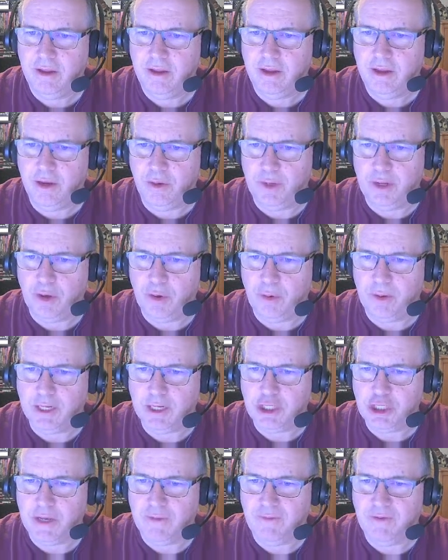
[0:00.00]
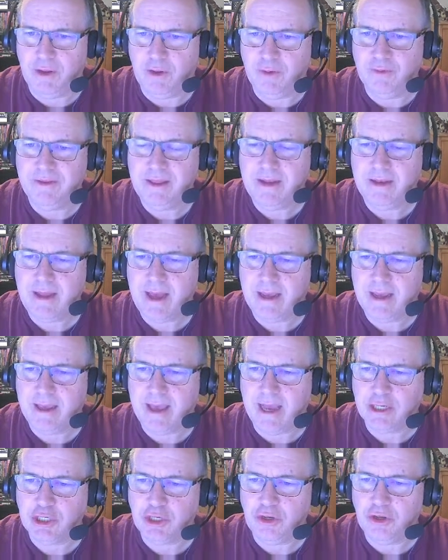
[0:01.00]
Here we go. Okay, shoving. Using the attack
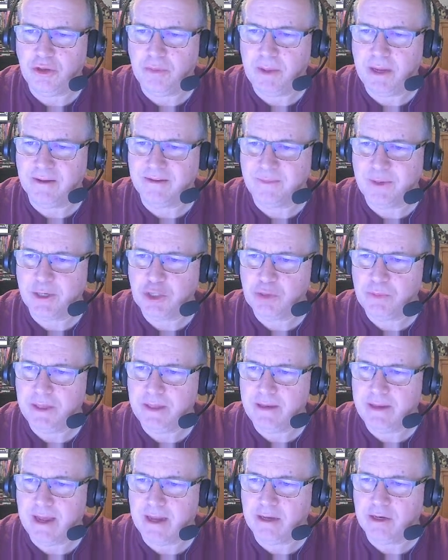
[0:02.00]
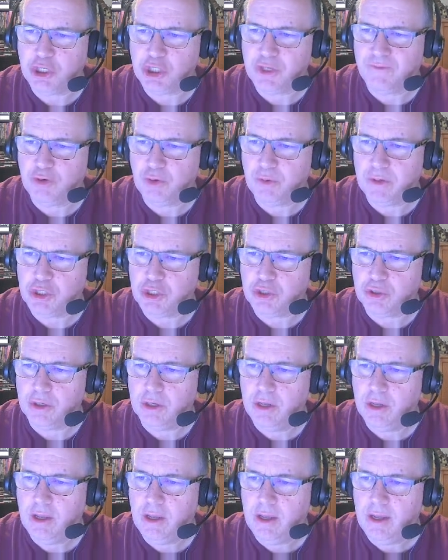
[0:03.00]
action, you can make a special melee attack to shove a creature,
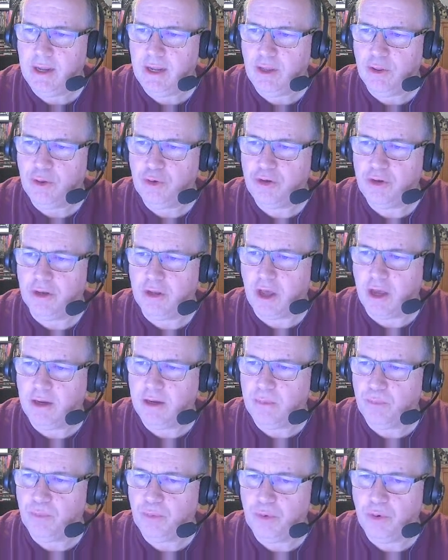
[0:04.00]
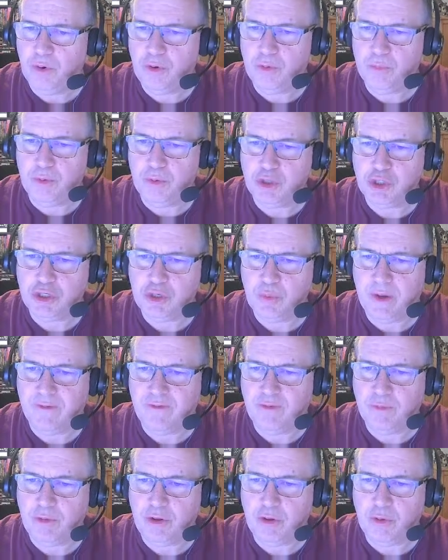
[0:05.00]
either to knock it prone or push it away
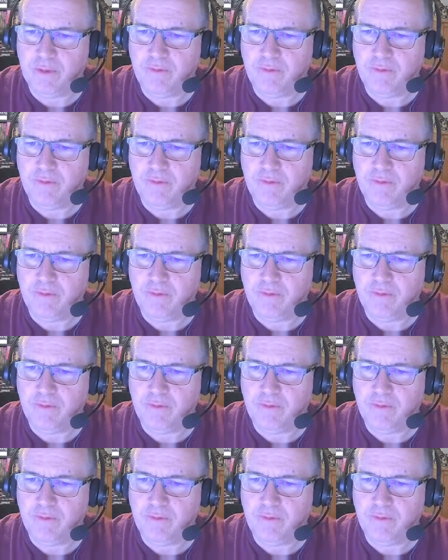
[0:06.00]
from you.